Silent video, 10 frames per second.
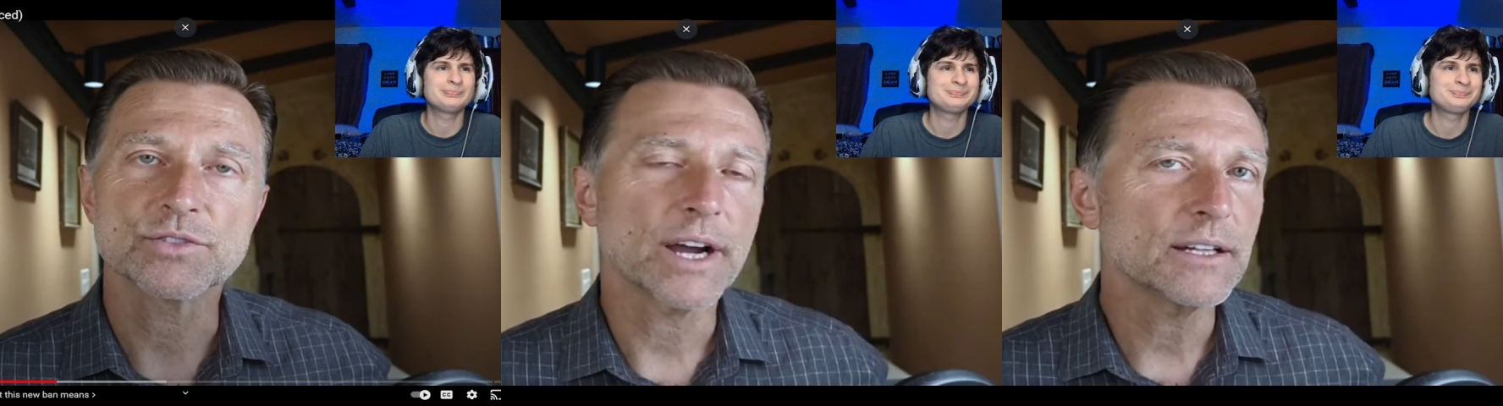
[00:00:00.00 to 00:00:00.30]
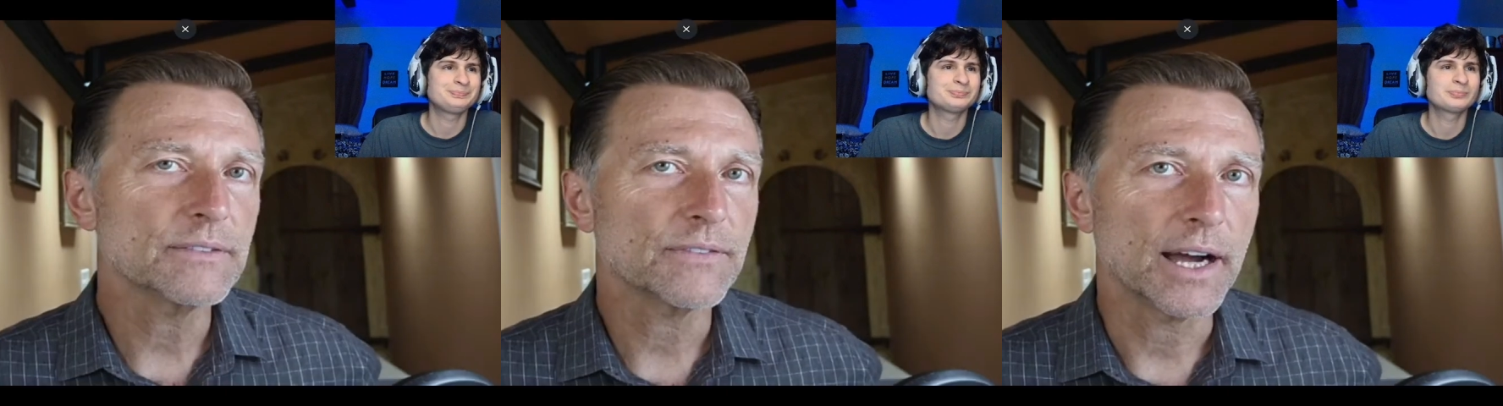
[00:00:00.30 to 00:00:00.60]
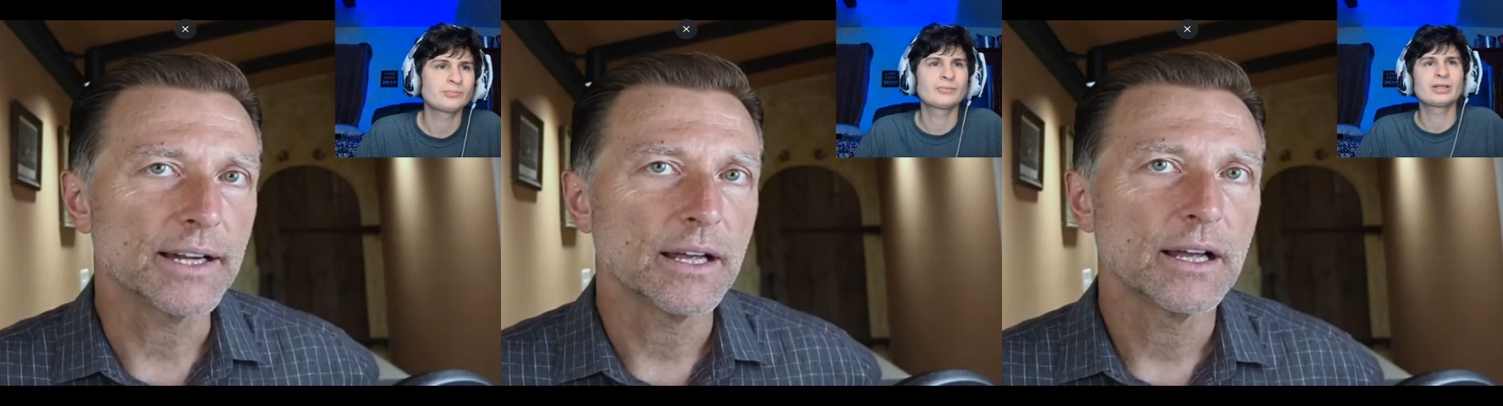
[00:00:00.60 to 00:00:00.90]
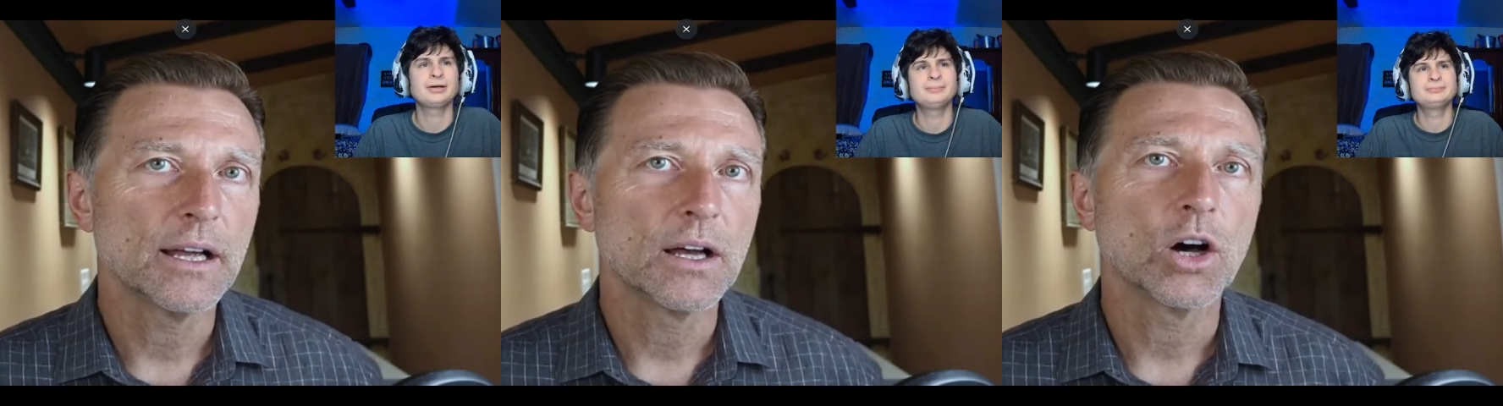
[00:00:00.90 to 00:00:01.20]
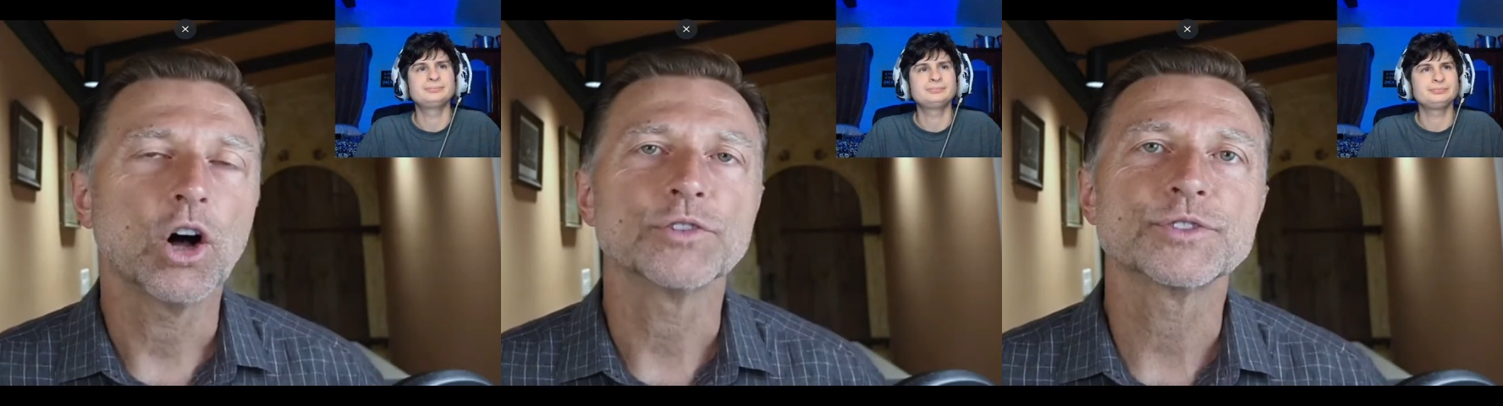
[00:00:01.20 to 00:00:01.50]
Speaker 1: they're trying to find
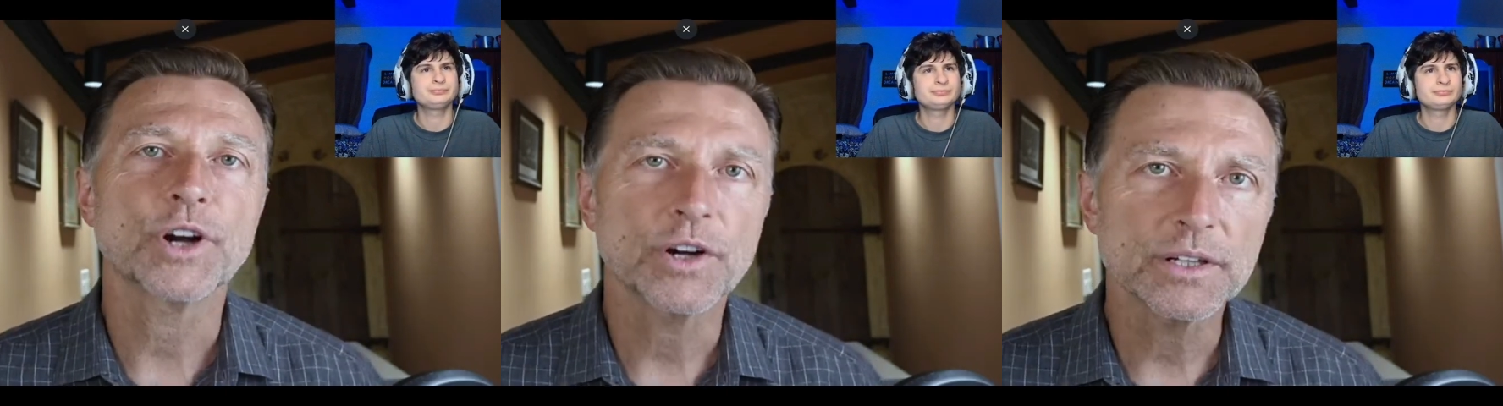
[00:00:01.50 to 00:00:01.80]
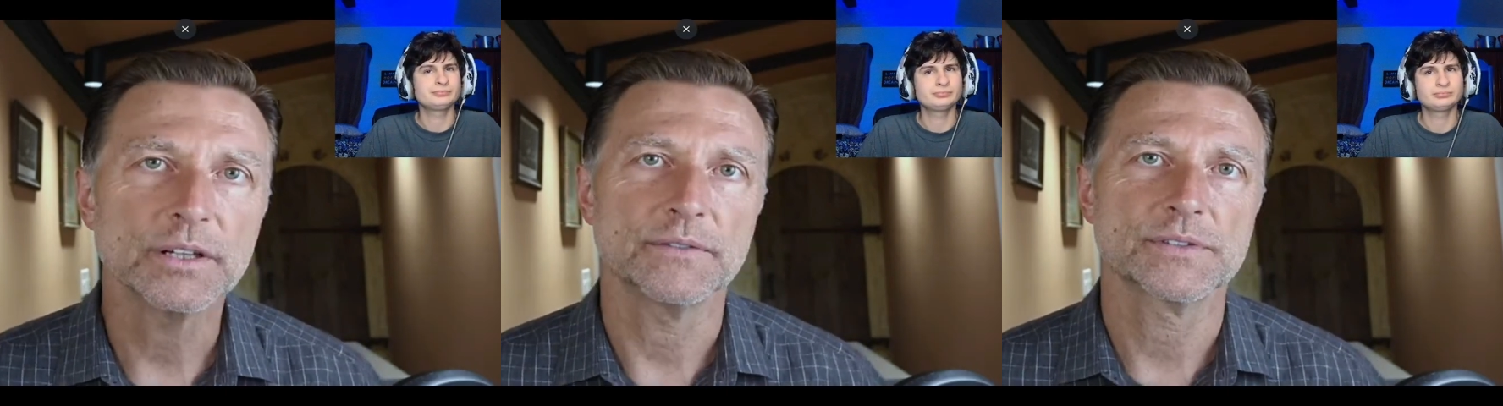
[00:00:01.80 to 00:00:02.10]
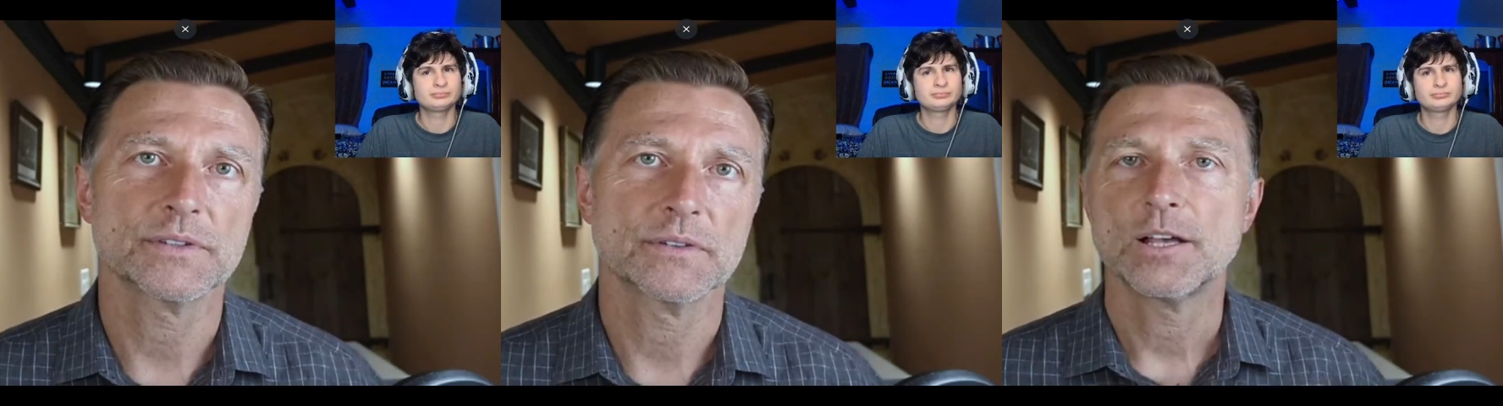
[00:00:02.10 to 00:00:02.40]
alternatives.